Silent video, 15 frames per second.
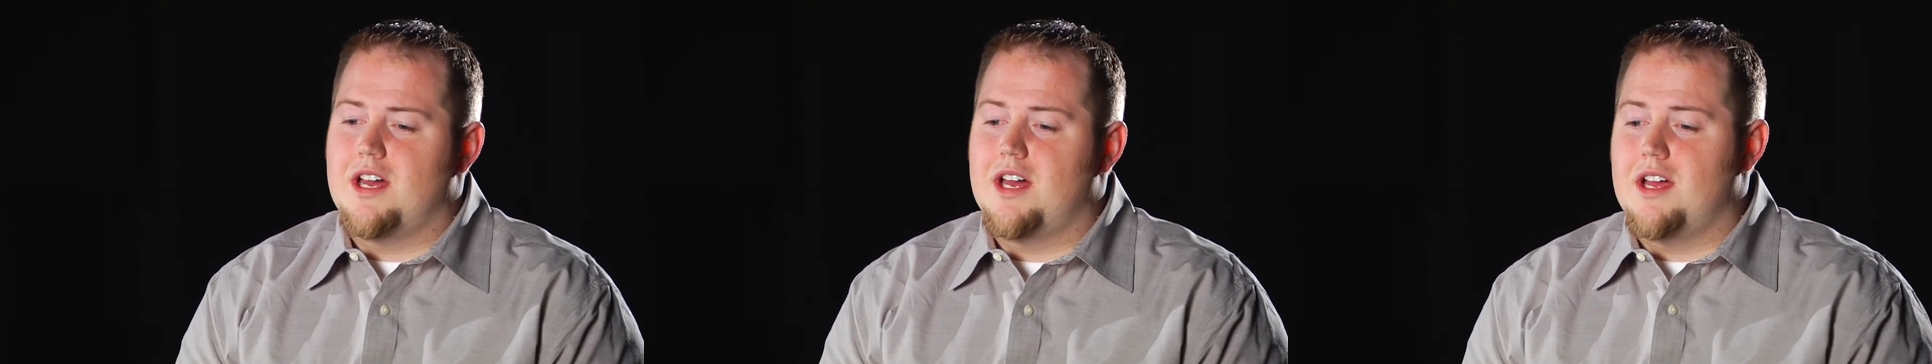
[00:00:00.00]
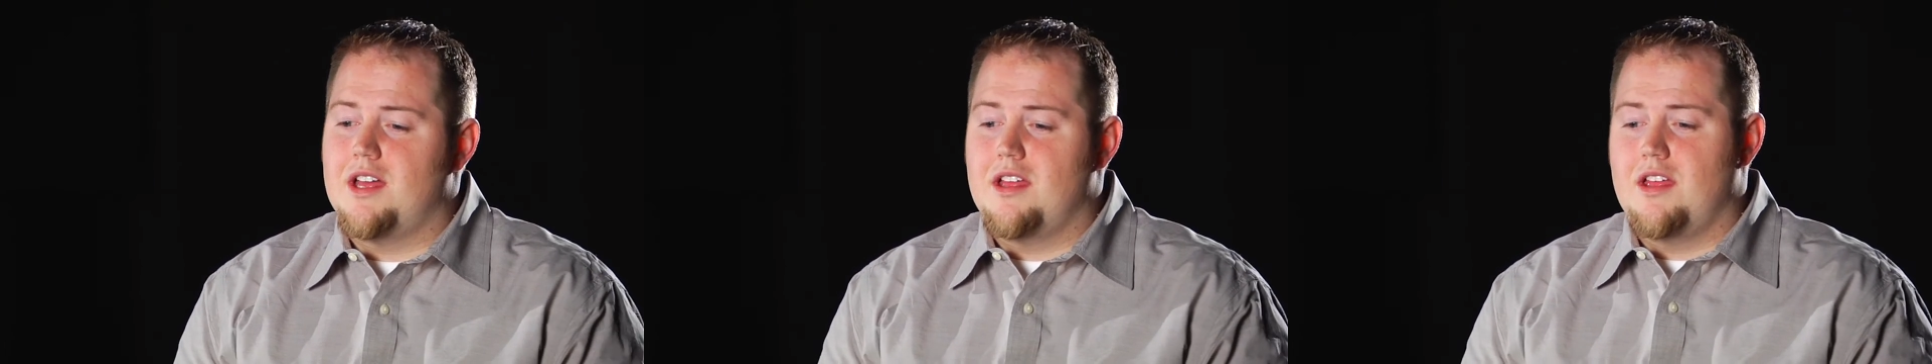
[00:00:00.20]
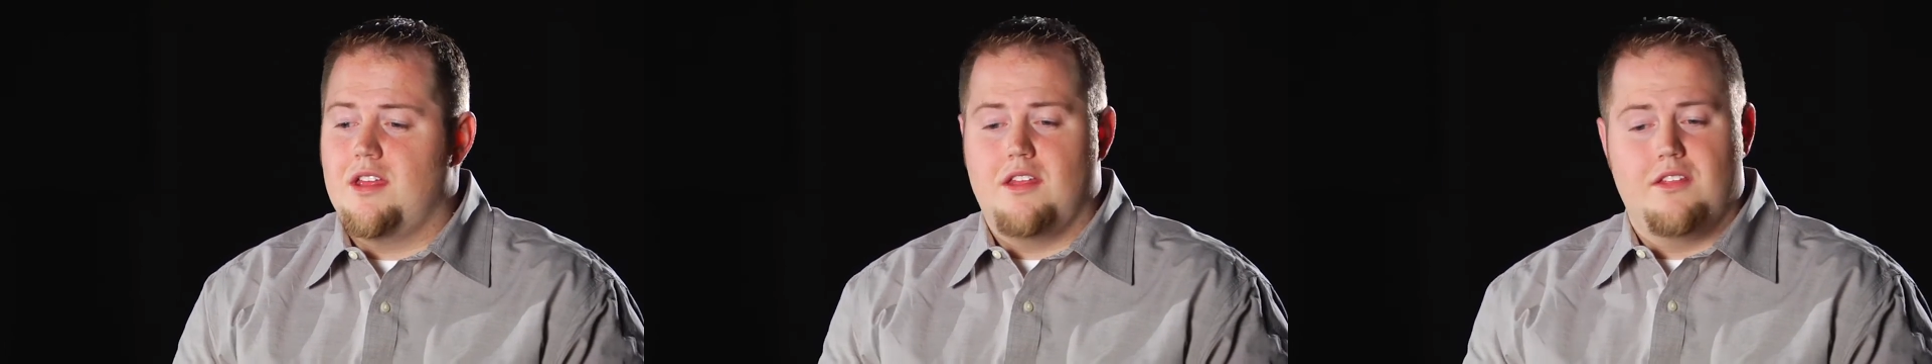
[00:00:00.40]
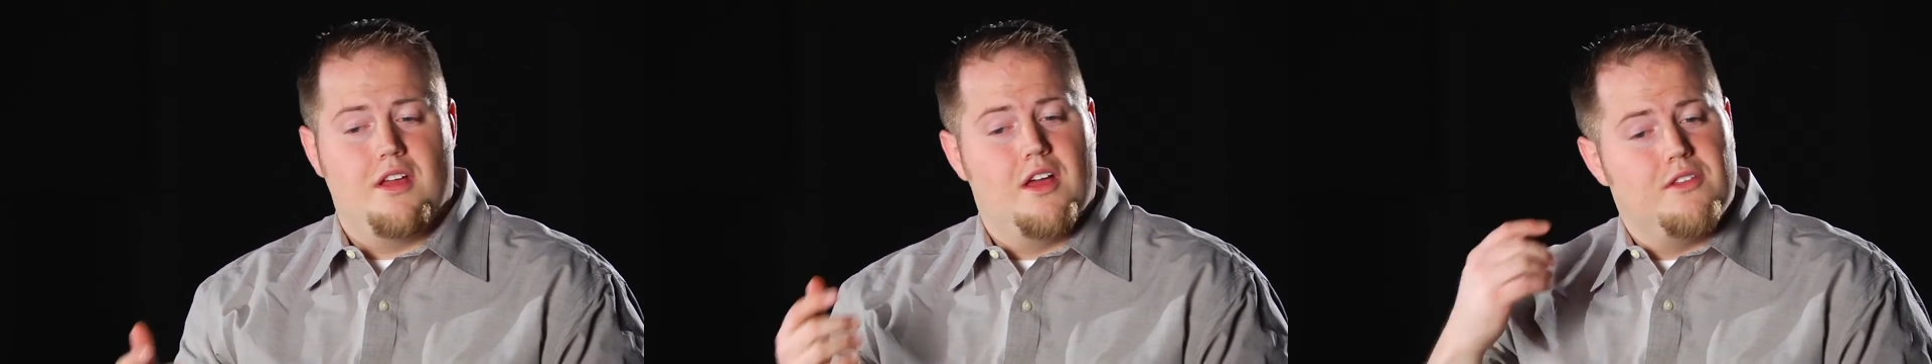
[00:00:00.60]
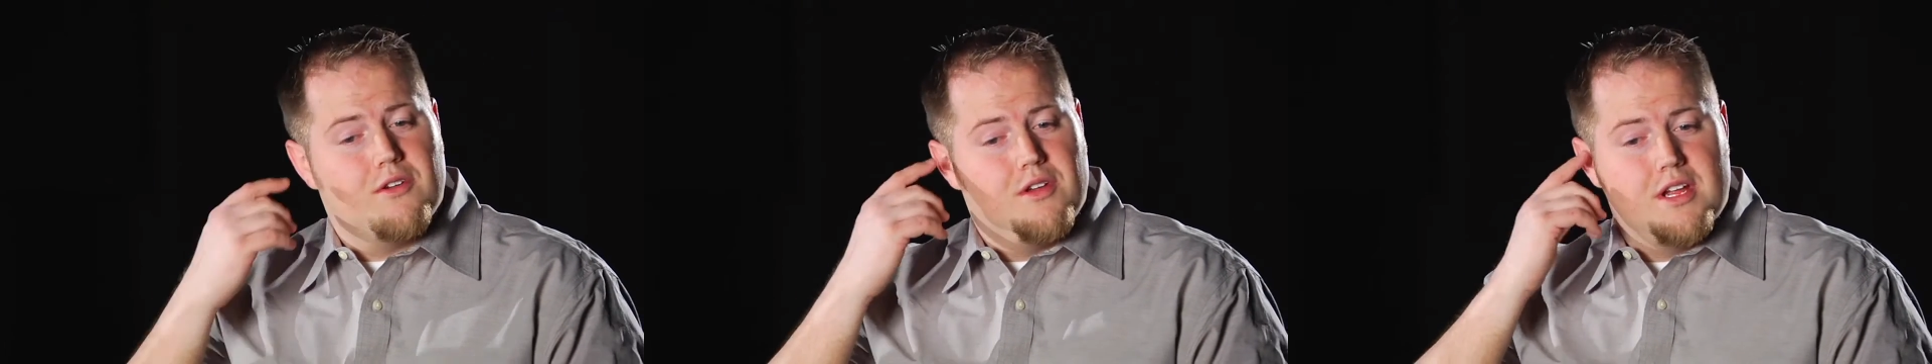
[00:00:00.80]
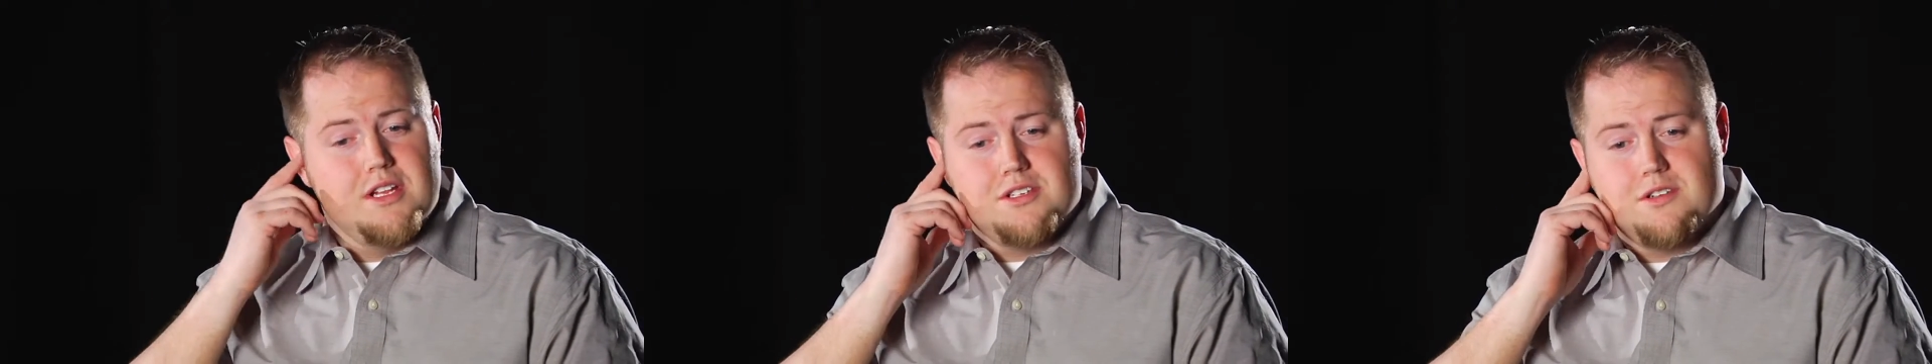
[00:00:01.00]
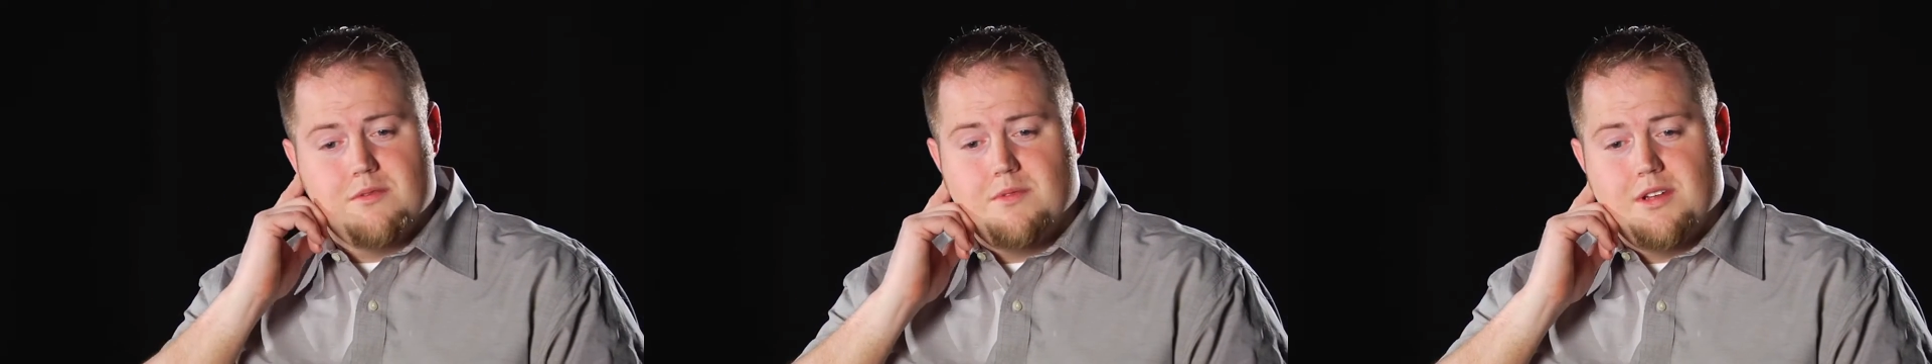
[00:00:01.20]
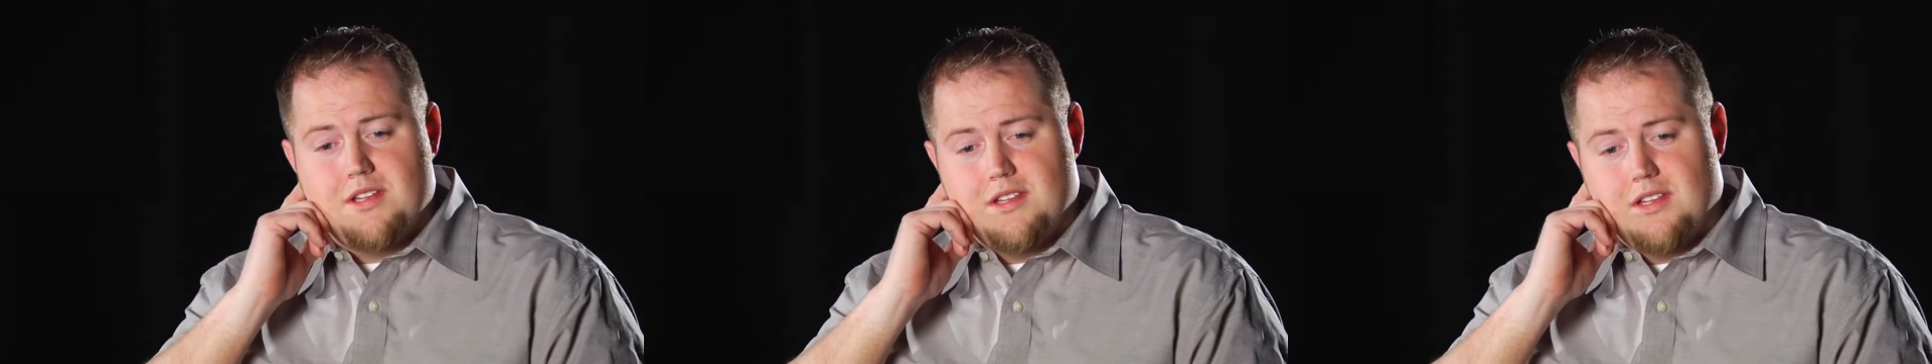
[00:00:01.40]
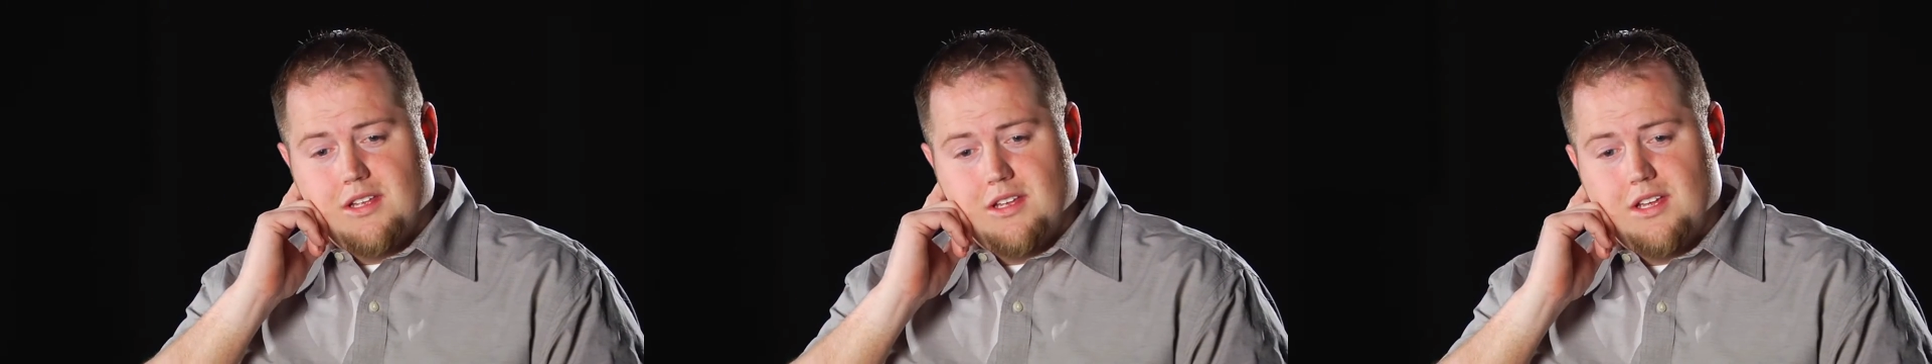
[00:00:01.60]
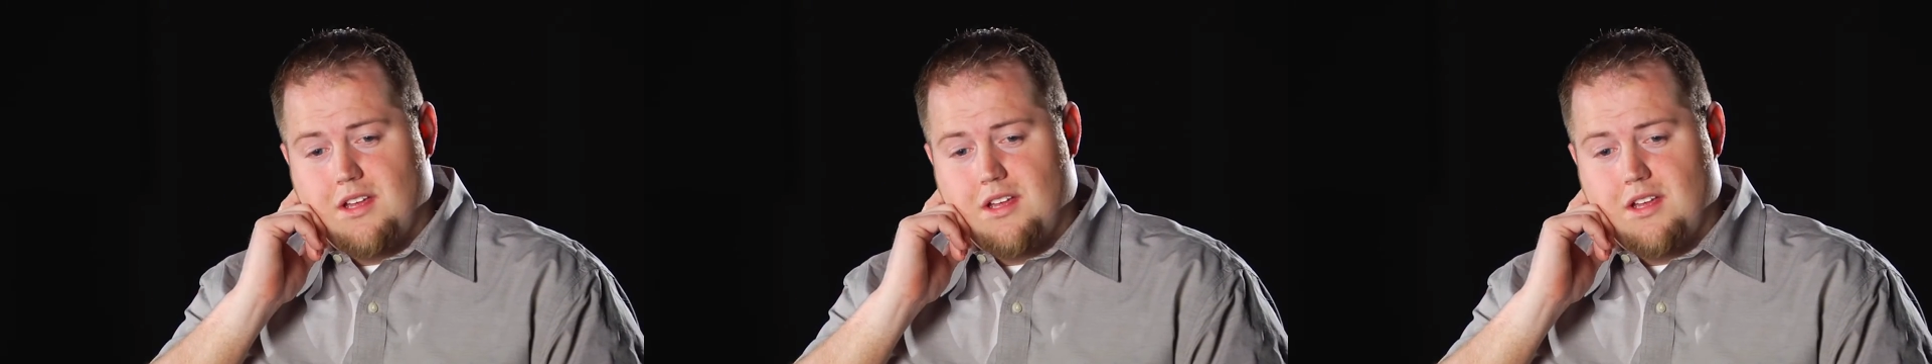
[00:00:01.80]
The other instrument